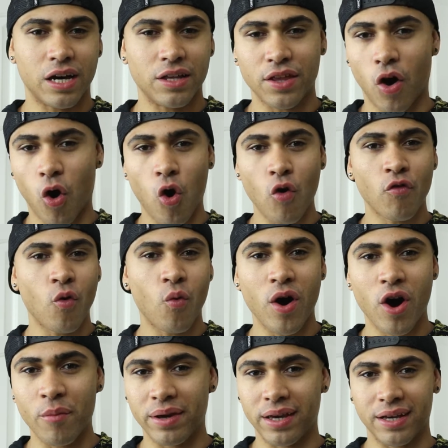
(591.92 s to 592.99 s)
the
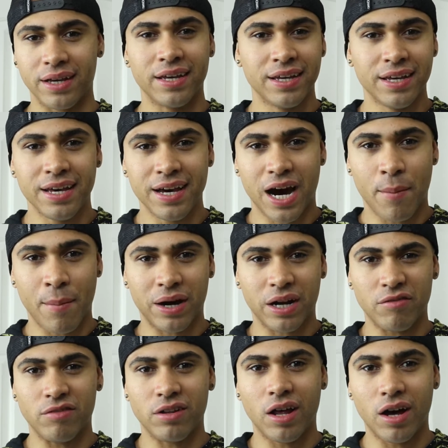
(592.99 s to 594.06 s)
overwhelming amount
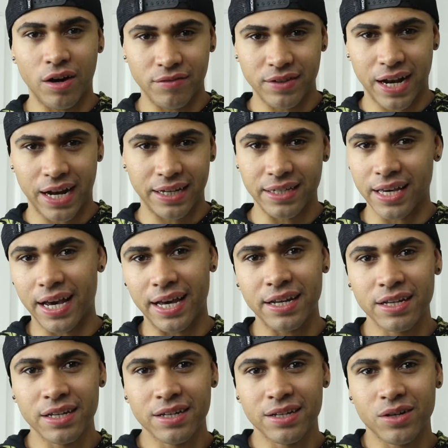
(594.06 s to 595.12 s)
of love that I
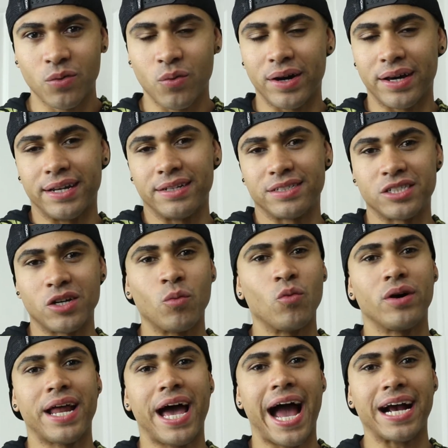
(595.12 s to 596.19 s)
get when
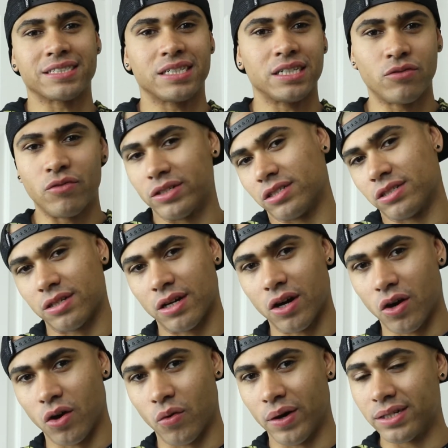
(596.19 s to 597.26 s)
someone actually reaches their
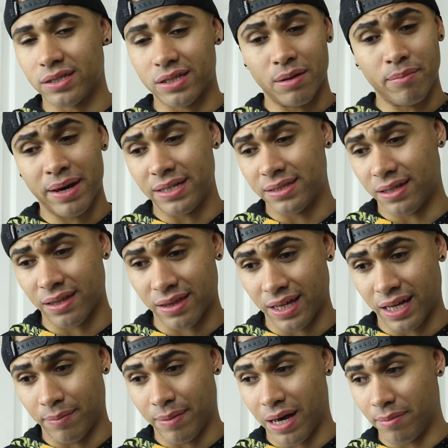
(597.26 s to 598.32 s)
goal. It's an amazing
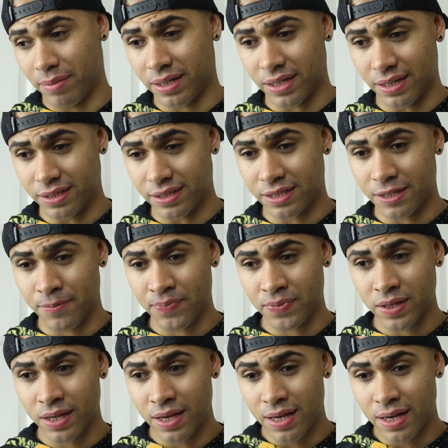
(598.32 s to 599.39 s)
thing, man, because
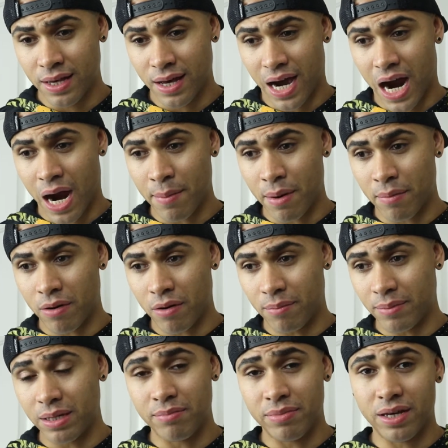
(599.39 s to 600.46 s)
I remember
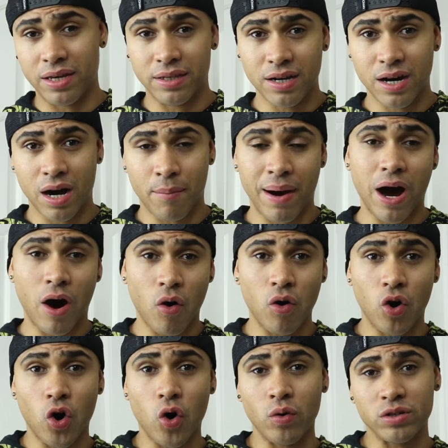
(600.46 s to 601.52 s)
me being young, my whole
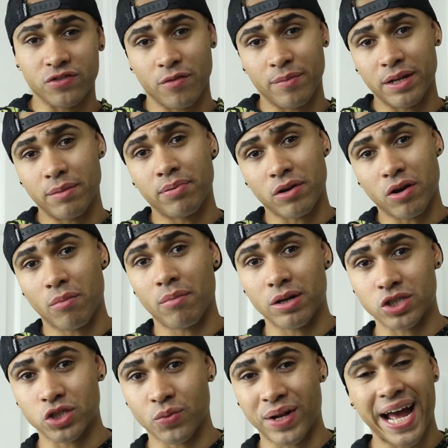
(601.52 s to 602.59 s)
goal was for me to put on
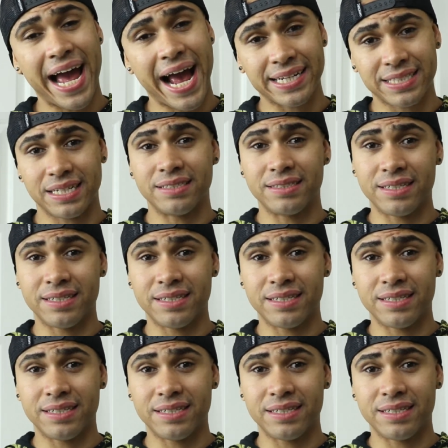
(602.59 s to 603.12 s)
muscle. When I actually